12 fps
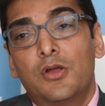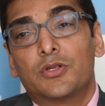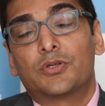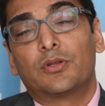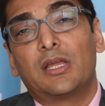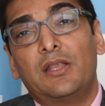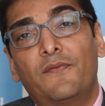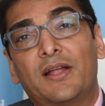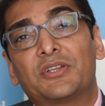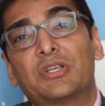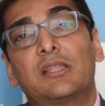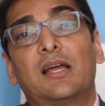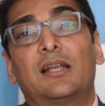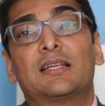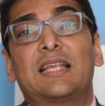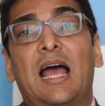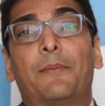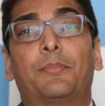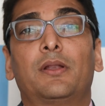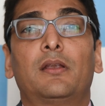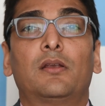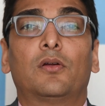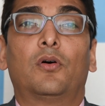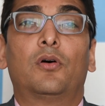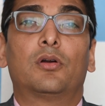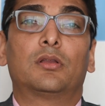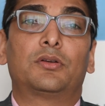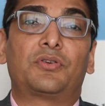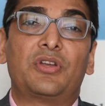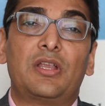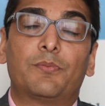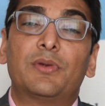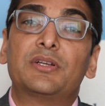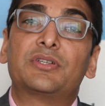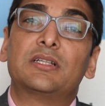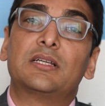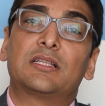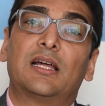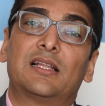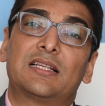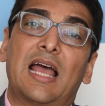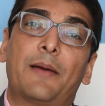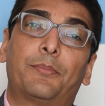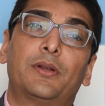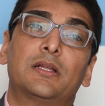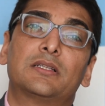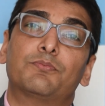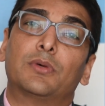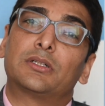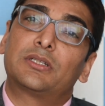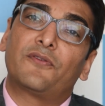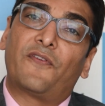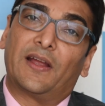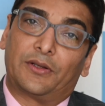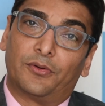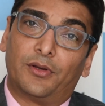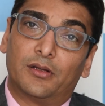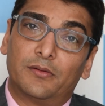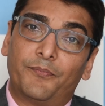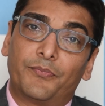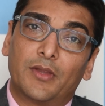So the invention that has happened or the treatment changes that has happened is multifactorial